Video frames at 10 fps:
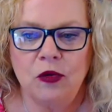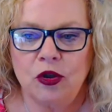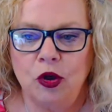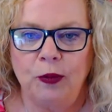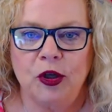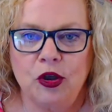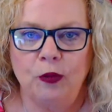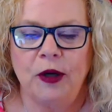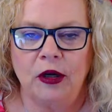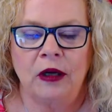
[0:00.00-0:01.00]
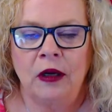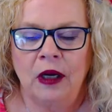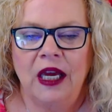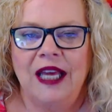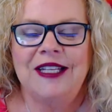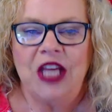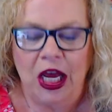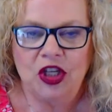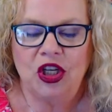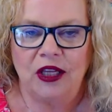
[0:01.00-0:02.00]
super duper
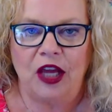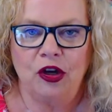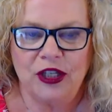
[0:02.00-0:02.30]
intention that